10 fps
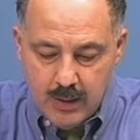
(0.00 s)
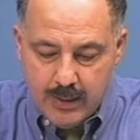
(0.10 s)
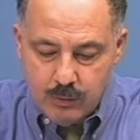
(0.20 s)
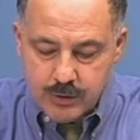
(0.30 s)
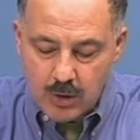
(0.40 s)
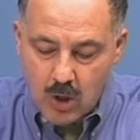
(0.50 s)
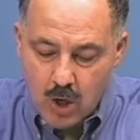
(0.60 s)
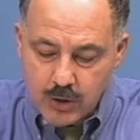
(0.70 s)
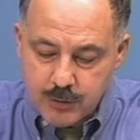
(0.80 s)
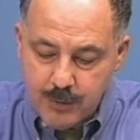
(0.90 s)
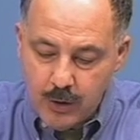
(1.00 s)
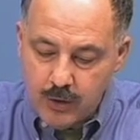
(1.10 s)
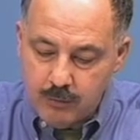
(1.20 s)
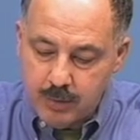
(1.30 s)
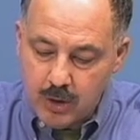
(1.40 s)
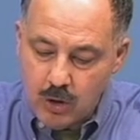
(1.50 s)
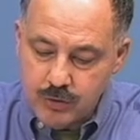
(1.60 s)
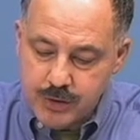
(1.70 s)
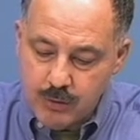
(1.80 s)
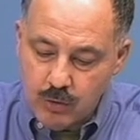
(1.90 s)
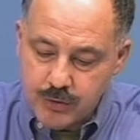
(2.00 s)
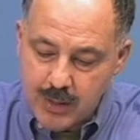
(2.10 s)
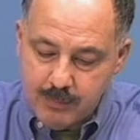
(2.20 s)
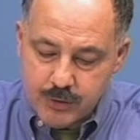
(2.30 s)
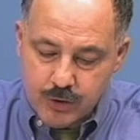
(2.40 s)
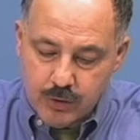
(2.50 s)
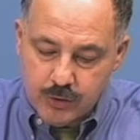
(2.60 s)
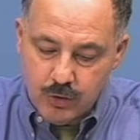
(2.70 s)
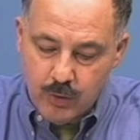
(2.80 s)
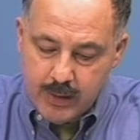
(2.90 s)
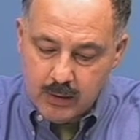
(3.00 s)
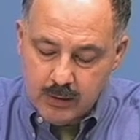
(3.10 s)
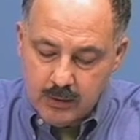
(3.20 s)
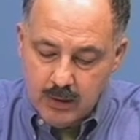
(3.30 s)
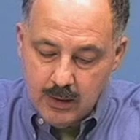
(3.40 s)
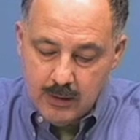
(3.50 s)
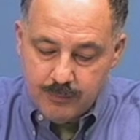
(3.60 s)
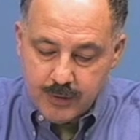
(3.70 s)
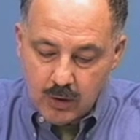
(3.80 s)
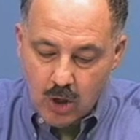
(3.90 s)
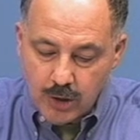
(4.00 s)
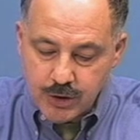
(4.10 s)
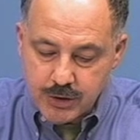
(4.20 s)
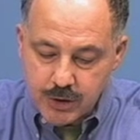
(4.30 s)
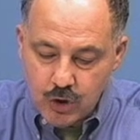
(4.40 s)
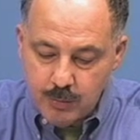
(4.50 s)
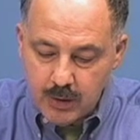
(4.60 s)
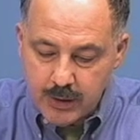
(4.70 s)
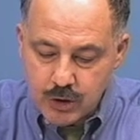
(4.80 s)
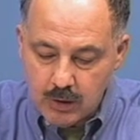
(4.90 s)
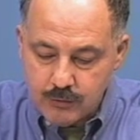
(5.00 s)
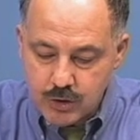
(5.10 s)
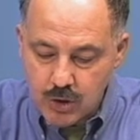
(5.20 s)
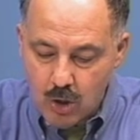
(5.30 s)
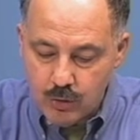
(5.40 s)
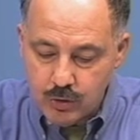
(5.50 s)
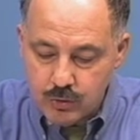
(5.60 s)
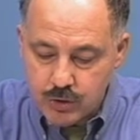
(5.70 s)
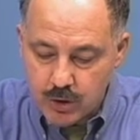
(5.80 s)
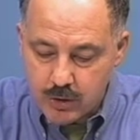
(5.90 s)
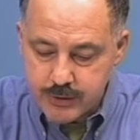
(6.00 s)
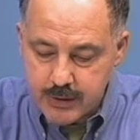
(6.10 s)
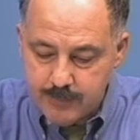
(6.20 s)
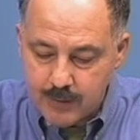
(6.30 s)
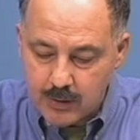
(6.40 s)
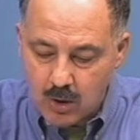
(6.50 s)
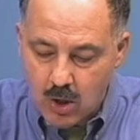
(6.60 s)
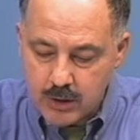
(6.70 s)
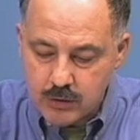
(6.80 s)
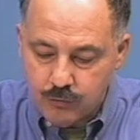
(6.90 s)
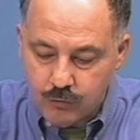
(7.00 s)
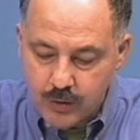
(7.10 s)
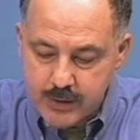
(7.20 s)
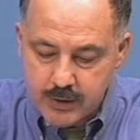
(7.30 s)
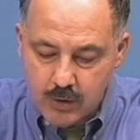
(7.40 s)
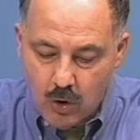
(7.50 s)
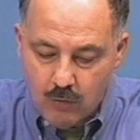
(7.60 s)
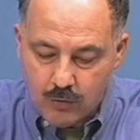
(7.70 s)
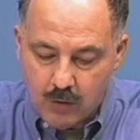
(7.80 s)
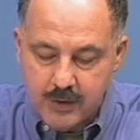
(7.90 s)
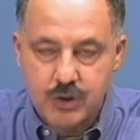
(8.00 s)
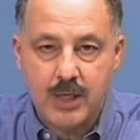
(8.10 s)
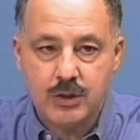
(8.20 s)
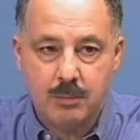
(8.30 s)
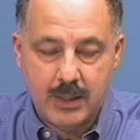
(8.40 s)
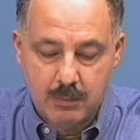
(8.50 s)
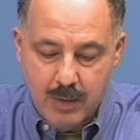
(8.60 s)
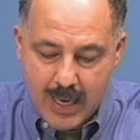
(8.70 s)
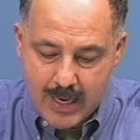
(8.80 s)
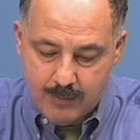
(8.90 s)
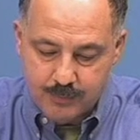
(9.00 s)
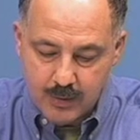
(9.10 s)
It was the longest period of below zero temperature in New England, the largest accumulation of snow in New Jersey, and the longest freezing over of the Chesapeake Bay.